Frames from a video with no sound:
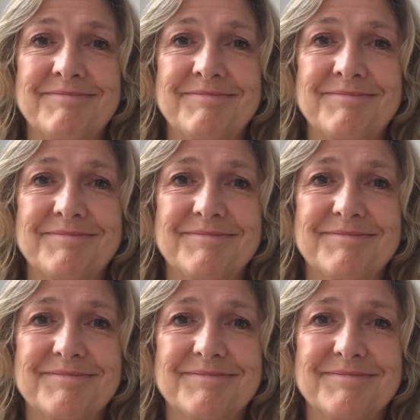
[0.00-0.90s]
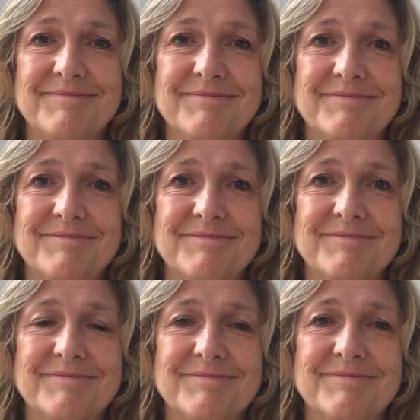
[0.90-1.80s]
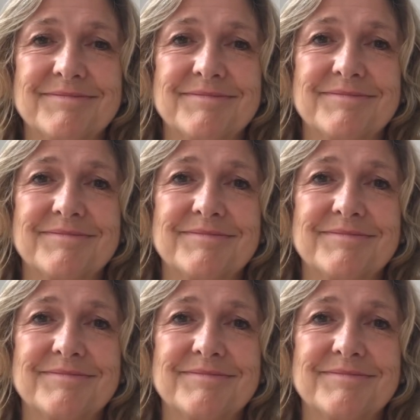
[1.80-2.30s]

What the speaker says: [no speech]